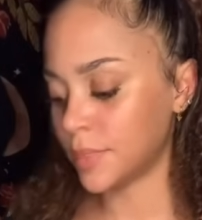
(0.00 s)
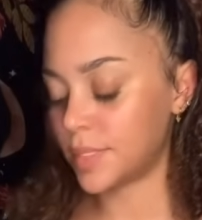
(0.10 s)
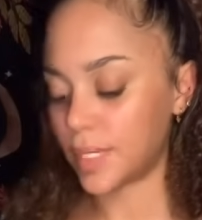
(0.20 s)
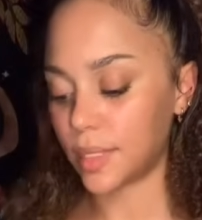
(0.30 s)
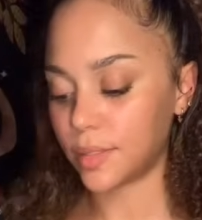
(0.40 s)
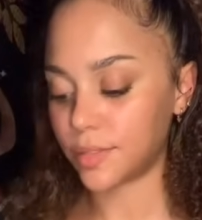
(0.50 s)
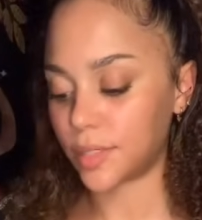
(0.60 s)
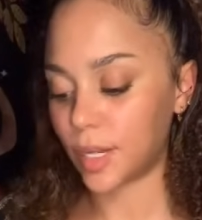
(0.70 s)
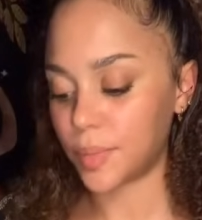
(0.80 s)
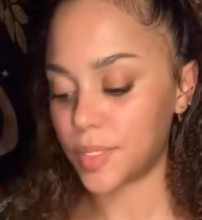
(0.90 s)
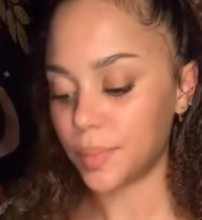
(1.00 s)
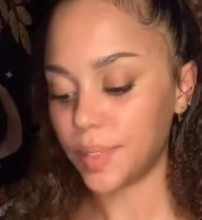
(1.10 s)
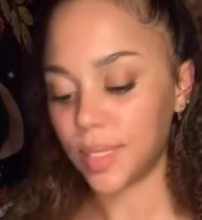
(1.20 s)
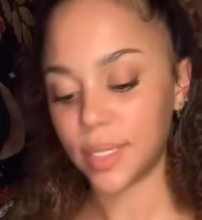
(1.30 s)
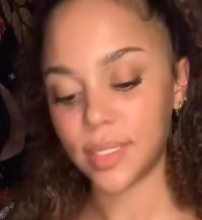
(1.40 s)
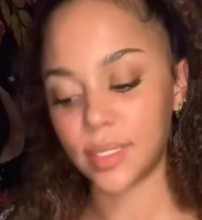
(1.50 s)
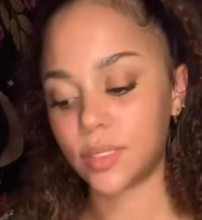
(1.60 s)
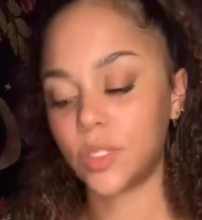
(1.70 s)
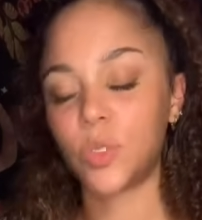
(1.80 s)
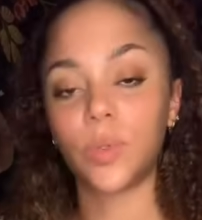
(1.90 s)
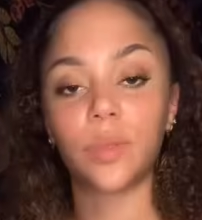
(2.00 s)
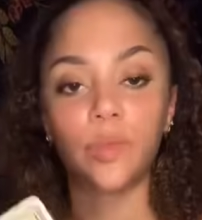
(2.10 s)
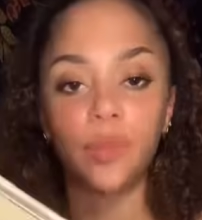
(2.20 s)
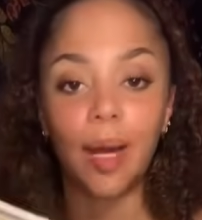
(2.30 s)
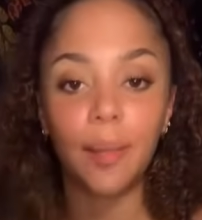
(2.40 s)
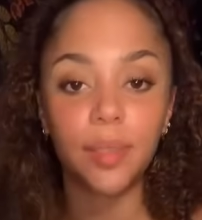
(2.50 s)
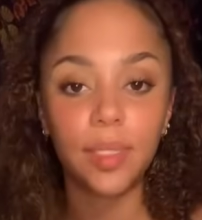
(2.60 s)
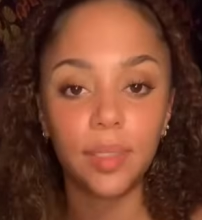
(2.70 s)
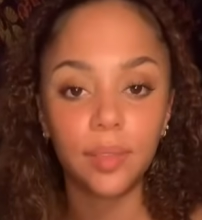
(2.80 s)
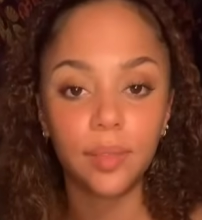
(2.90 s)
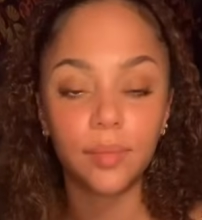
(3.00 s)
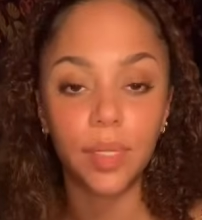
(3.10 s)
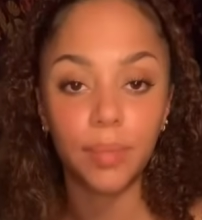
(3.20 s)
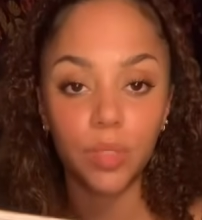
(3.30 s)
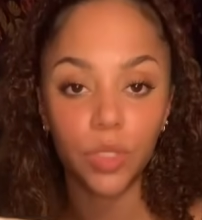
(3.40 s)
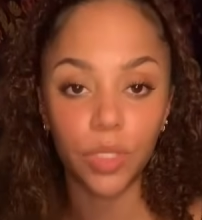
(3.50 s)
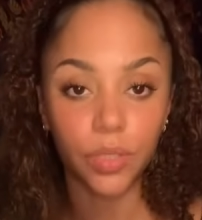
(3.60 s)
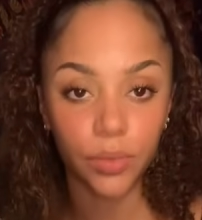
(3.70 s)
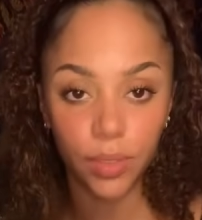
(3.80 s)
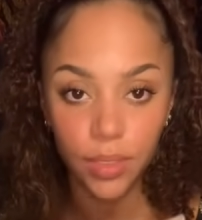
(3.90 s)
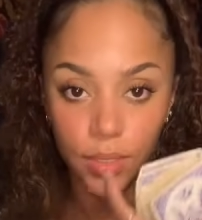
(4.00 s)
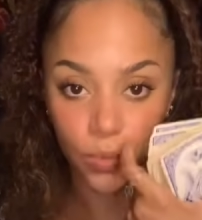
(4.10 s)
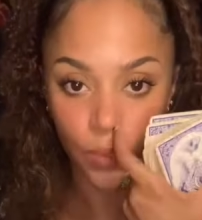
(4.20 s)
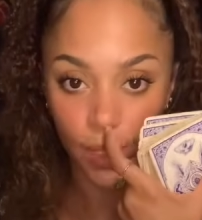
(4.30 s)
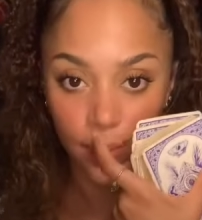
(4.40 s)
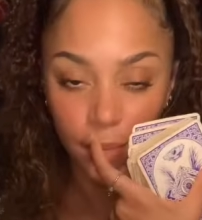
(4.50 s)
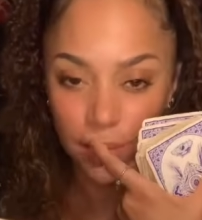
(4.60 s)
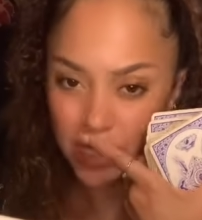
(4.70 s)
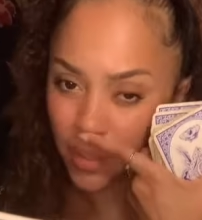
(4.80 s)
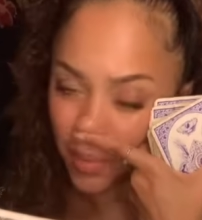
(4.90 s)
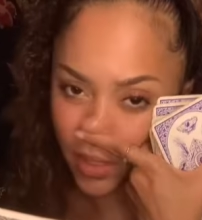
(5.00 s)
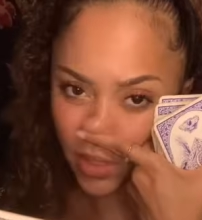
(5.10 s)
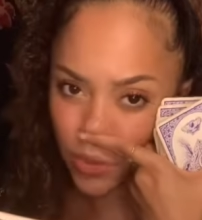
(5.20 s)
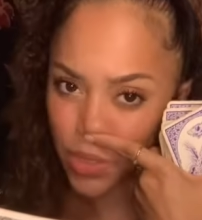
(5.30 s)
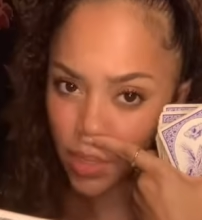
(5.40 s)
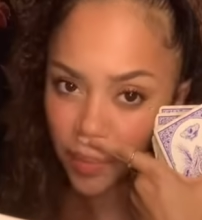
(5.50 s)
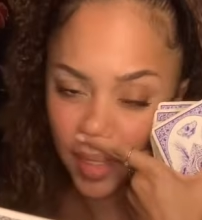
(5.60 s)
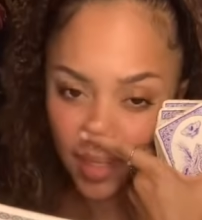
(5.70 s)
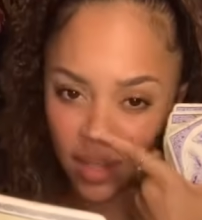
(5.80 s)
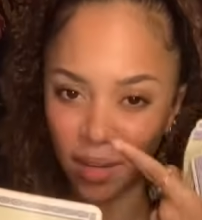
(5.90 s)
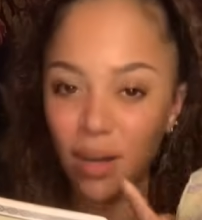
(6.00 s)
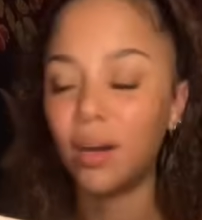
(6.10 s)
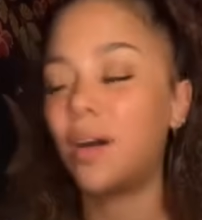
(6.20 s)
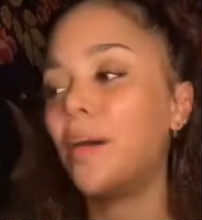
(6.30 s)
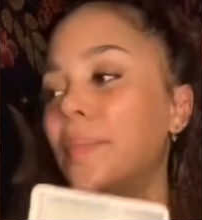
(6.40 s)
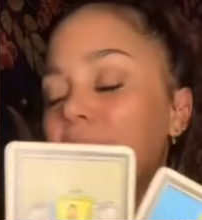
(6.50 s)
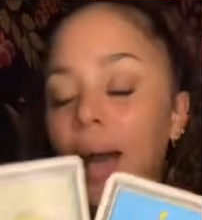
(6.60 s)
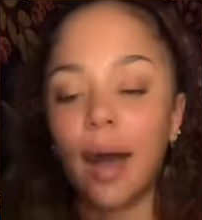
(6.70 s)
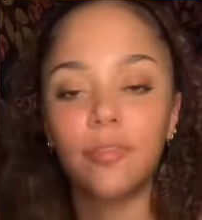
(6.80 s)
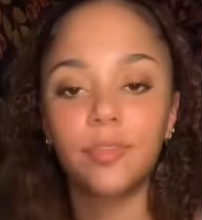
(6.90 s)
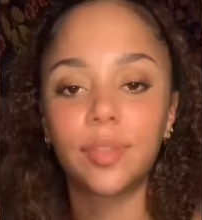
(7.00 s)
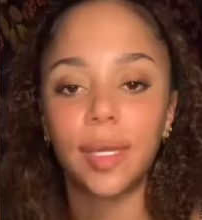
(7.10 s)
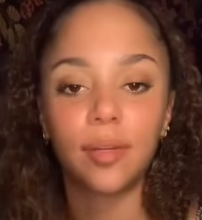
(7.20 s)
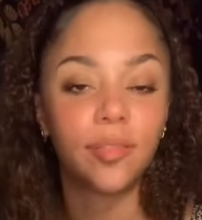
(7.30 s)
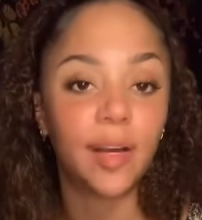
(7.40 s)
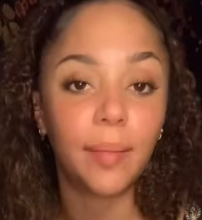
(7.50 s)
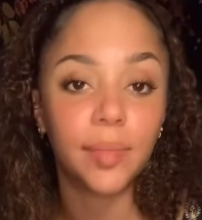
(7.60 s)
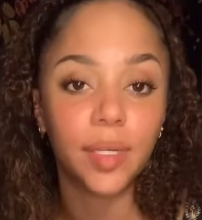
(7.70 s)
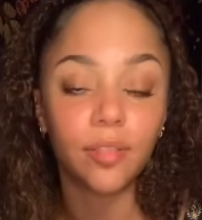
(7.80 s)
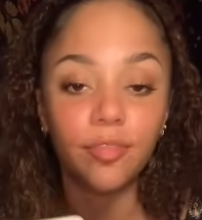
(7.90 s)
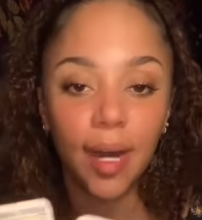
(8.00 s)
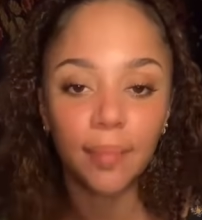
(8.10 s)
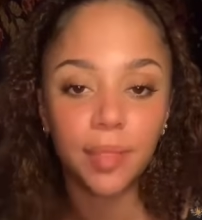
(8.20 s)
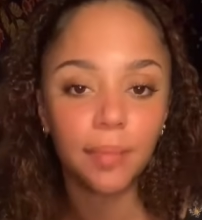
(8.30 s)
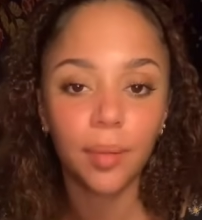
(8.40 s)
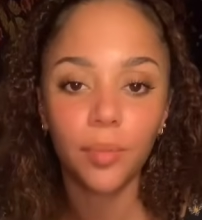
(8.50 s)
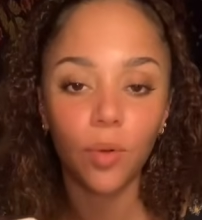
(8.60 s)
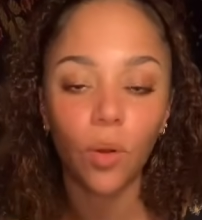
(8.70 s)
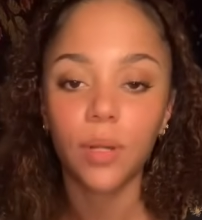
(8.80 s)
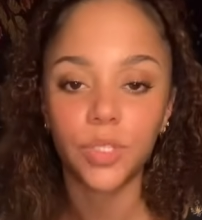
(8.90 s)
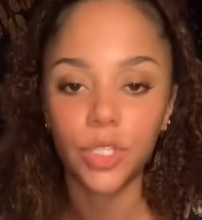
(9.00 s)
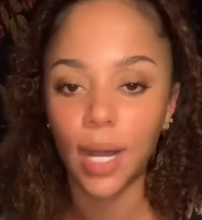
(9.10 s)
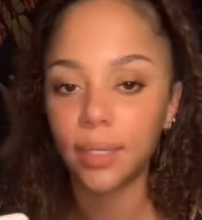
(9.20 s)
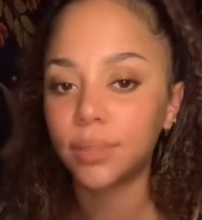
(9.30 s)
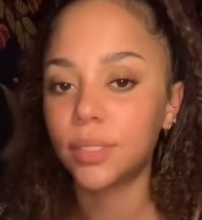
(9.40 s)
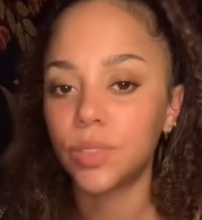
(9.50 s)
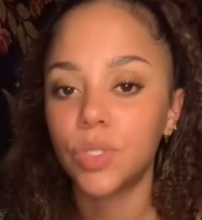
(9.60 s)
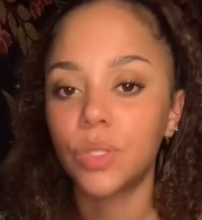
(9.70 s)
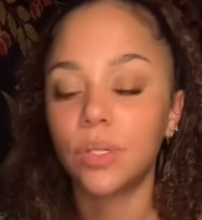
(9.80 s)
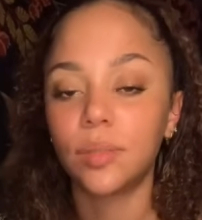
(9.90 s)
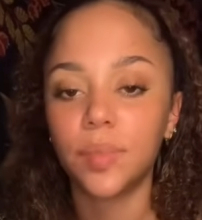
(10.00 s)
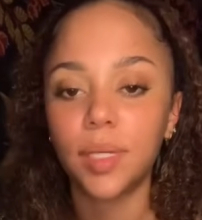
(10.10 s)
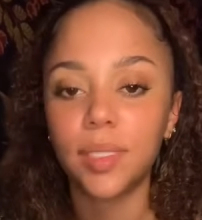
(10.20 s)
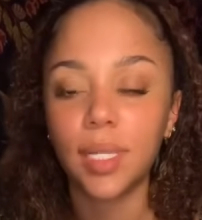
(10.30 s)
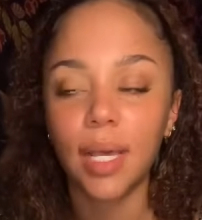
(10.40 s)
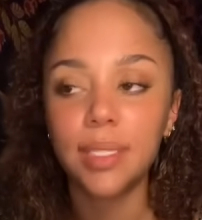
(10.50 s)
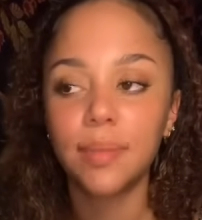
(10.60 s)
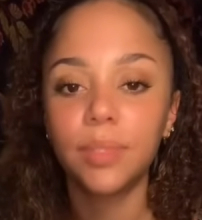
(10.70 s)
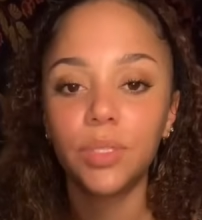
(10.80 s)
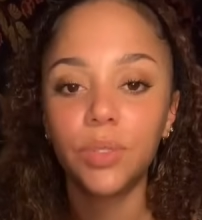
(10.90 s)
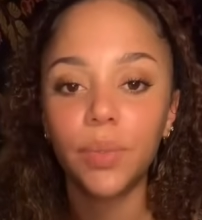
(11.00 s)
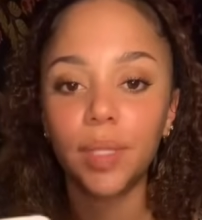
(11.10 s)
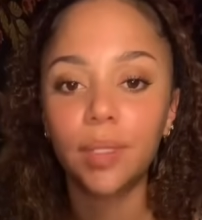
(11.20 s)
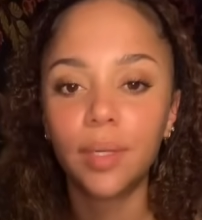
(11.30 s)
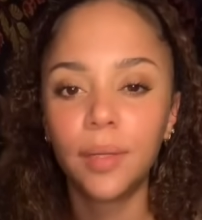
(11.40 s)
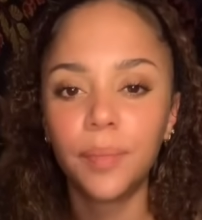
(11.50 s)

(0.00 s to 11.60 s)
Ten of Cups. Something has to do with family, maybe children as well. Maybe somebody used something on behalf of like family, a family member or a child concerned because it has something to do with,